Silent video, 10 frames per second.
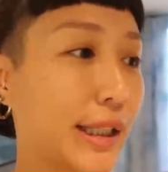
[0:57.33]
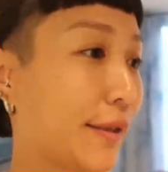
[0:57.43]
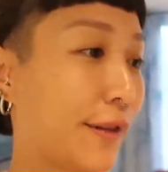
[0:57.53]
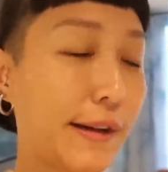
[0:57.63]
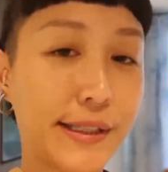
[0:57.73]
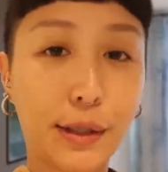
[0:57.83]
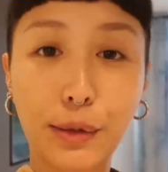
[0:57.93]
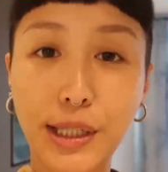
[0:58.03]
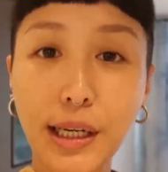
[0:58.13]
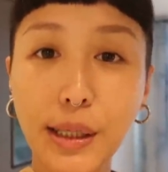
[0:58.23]
There's a five-star
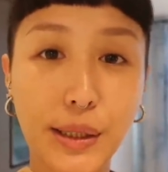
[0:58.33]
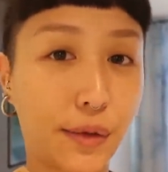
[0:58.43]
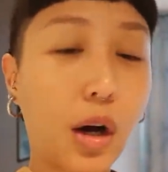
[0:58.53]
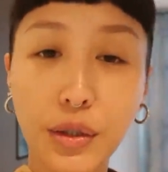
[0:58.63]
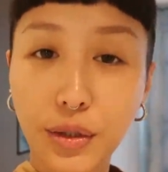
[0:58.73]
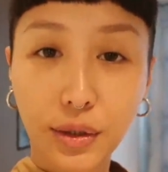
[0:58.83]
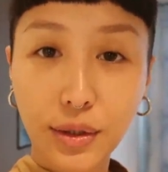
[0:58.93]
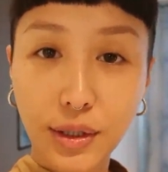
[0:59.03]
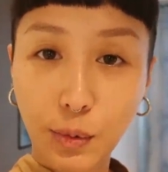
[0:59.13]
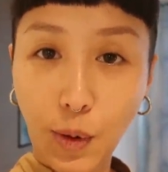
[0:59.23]
hotel, there's
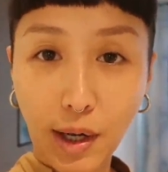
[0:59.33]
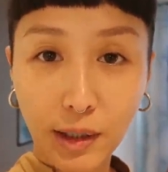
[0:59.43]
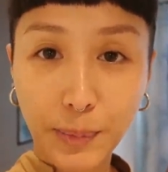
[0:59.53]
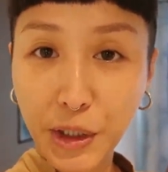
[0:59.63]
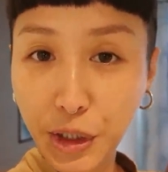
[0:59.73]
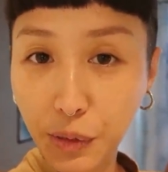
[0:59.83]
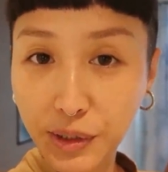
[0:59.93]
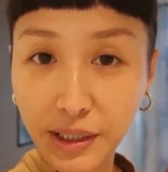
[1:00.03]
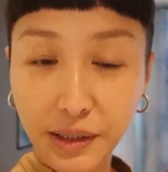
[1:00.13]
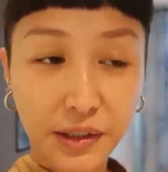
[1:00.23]
hostels as well, budget
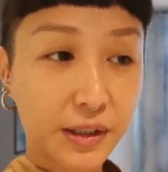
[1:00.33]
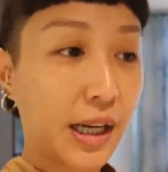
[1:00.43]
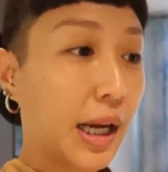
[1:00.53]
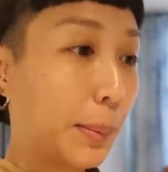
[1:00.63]
hotels,